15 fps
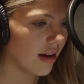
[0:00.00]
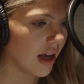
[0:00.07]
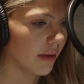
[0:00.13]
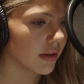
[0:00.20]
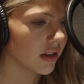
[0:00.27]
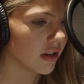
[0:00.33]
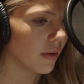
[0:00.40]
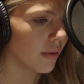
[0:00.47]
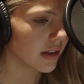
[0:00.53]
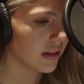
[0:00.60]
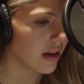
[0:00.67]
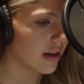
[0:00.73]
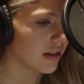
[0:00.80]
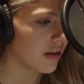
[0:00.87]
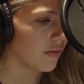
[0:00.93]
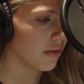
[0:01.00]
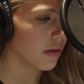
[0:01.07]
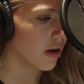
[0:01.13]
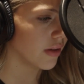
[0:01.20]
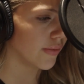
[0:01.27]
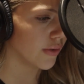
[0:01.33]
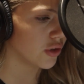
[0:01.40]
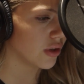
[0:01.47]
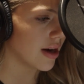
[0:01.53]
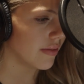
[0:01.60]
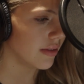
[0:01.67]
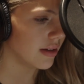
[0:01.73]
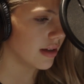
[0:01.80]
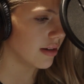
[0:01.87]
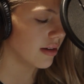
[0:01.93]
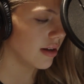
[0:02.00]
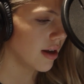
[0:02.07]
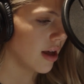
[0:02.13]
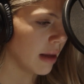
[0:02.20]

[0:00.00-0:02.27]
I was so exhausted from all of our traveling, and